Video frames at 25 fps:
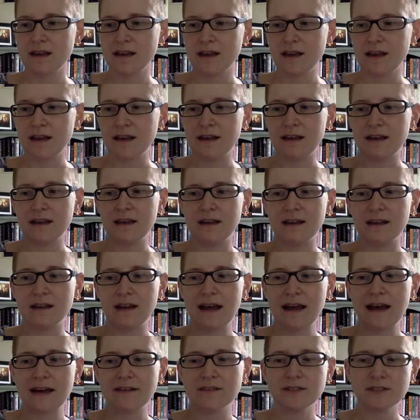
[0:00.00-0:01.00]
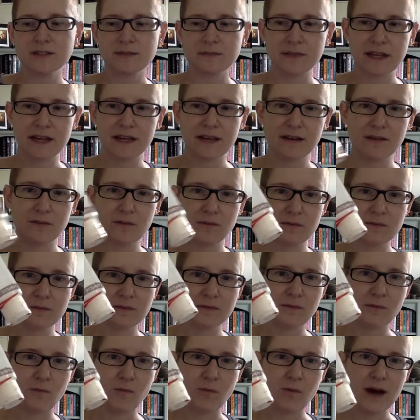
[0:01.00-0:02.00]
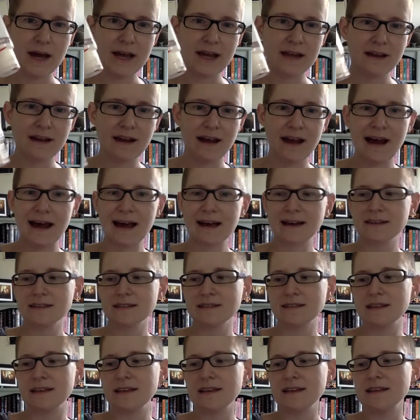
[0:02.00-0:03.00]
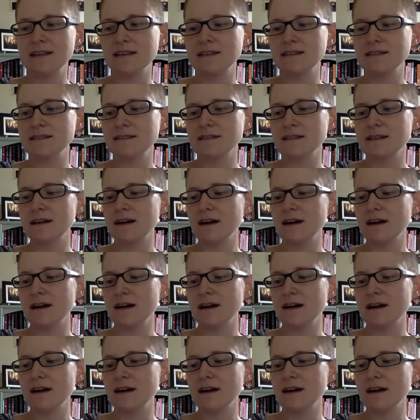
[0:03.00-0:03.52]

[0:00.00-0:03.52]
and have some like white accents.